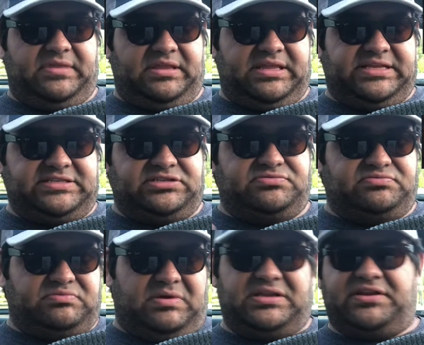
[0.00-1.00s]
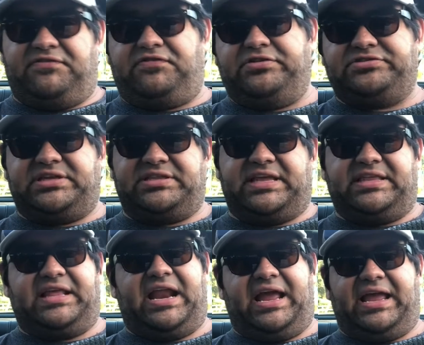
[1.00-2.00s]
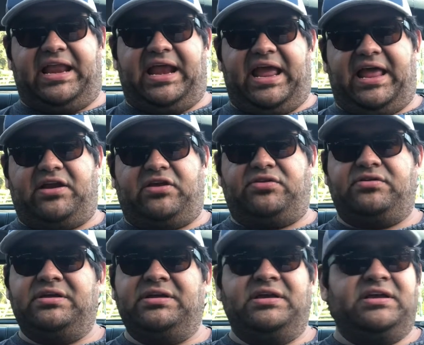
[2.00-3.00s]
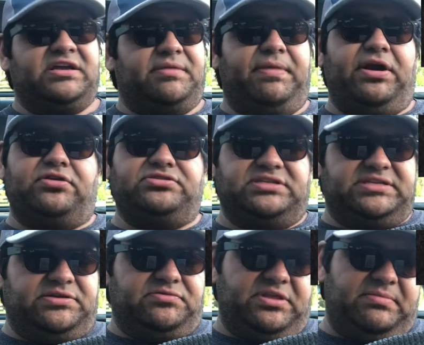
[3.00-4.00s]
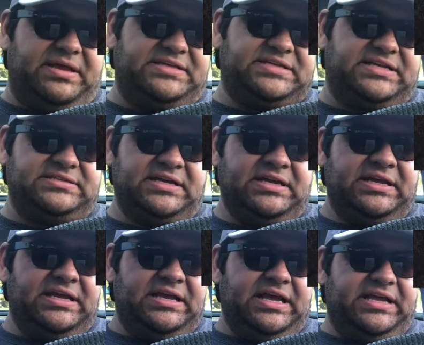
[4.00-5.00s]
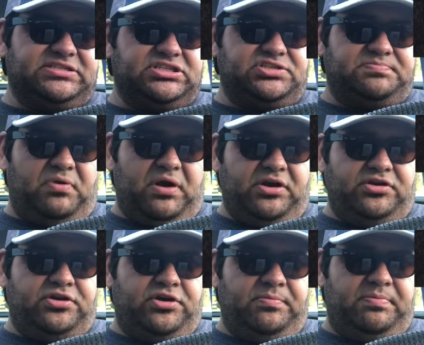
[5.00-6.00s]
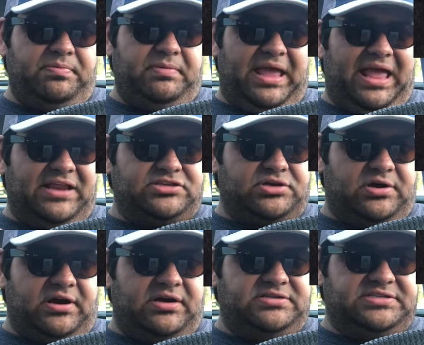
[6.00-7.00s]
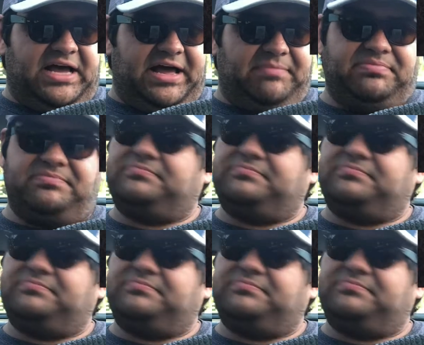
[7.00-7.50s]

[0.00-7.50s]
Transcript: This is one confusing thing that I kind of had on Camaros that didn't really make sense. It's a Sport Coupe, and it's a hard top.